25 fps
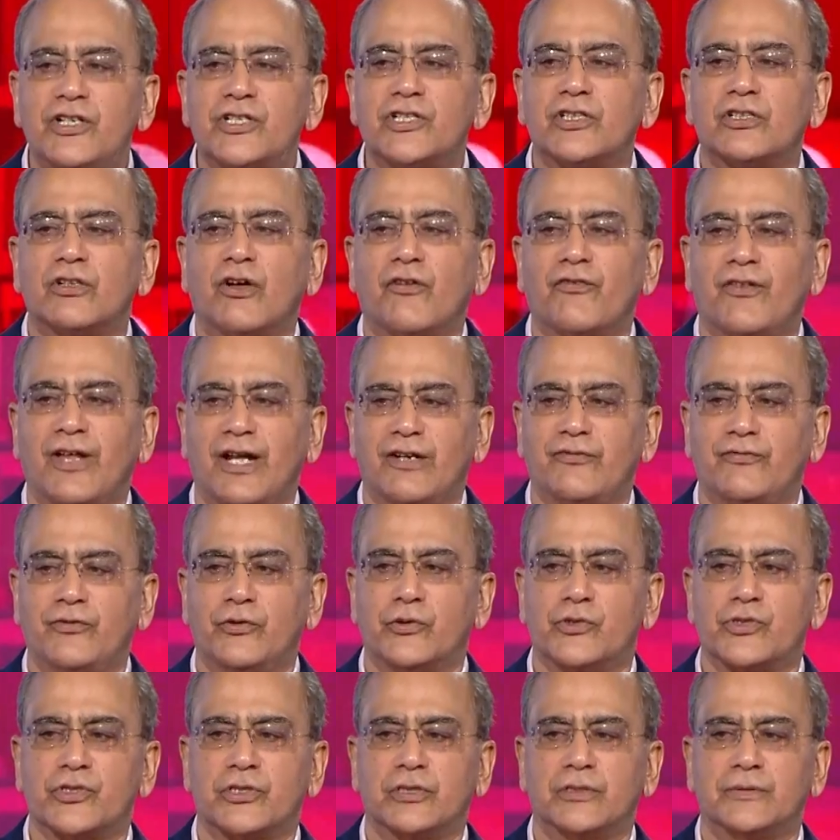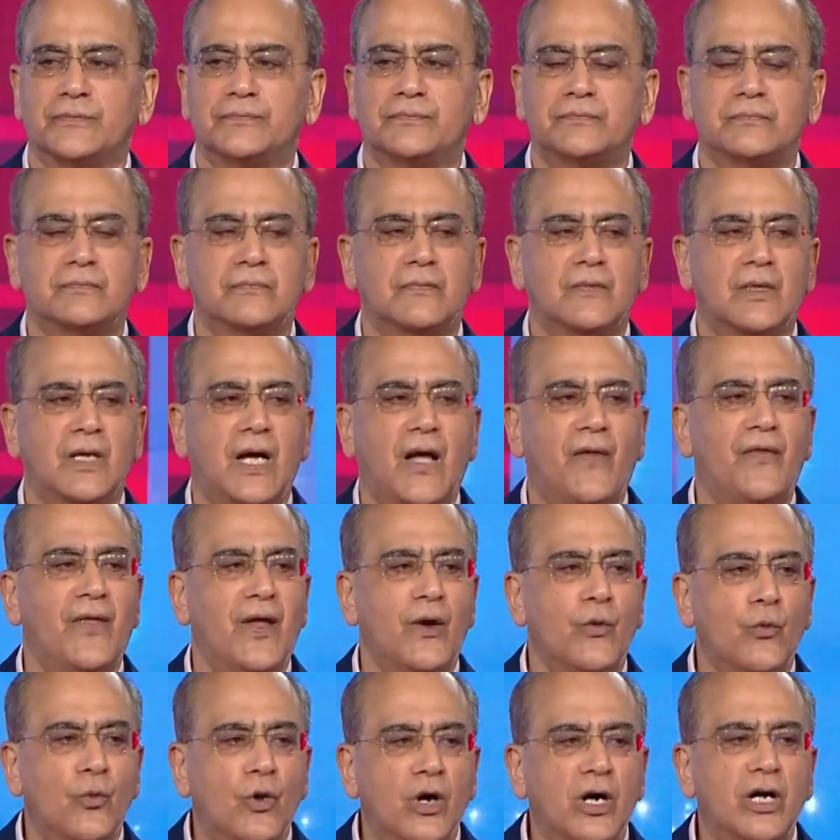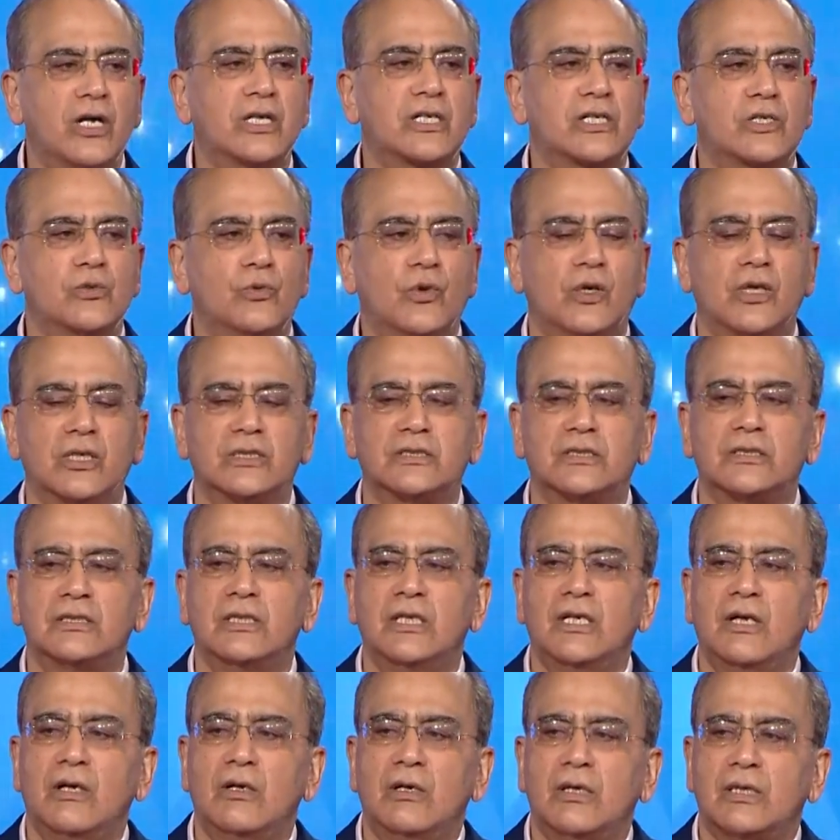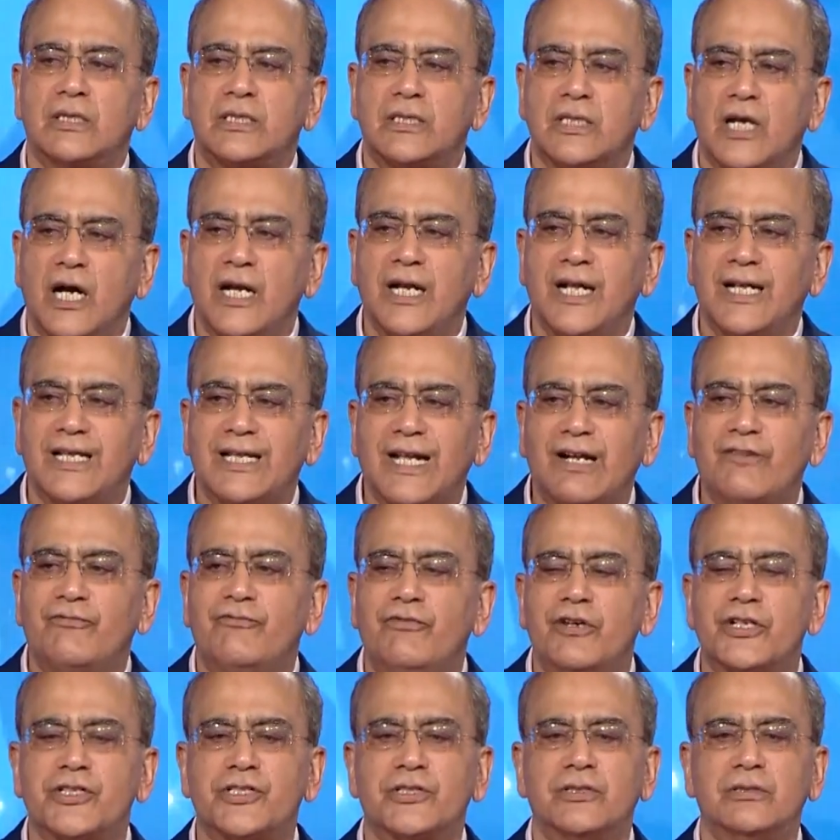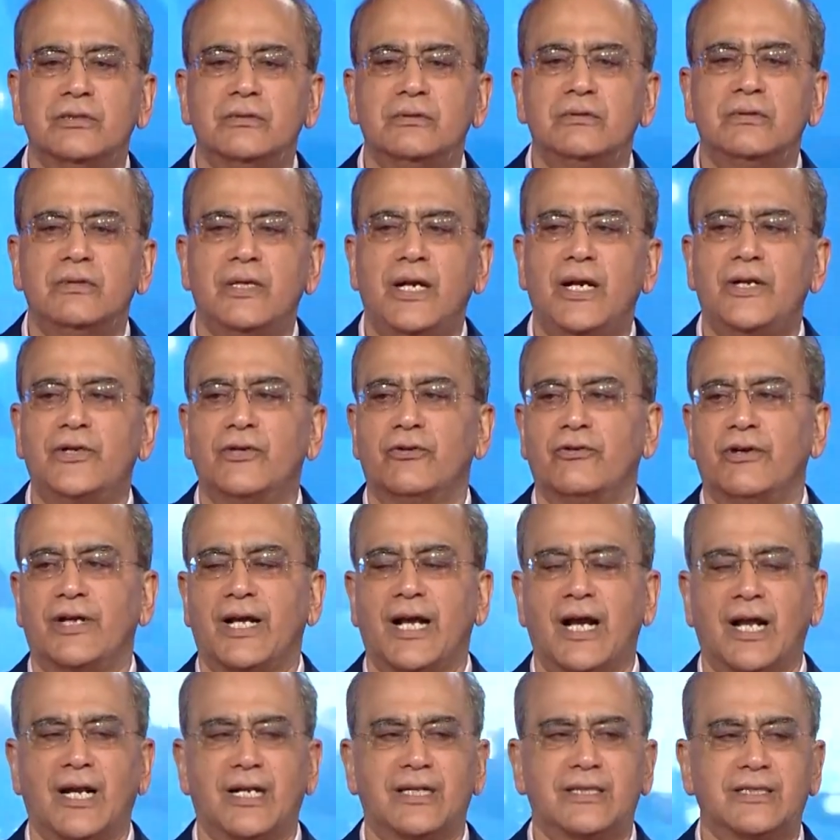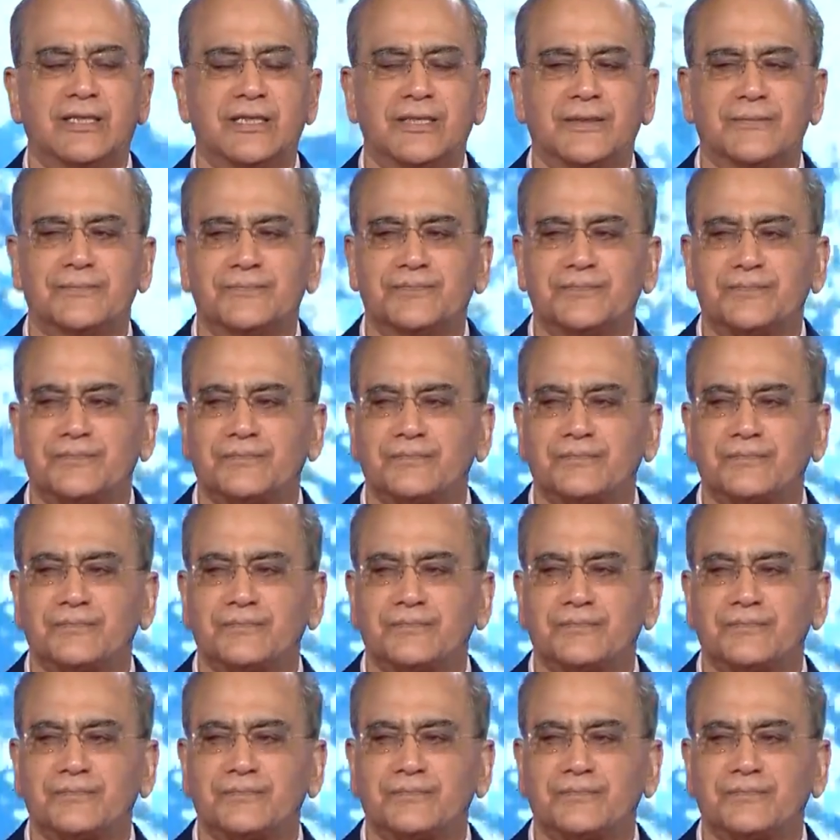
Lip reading: vision of that future and then work towards turning that vision into reality.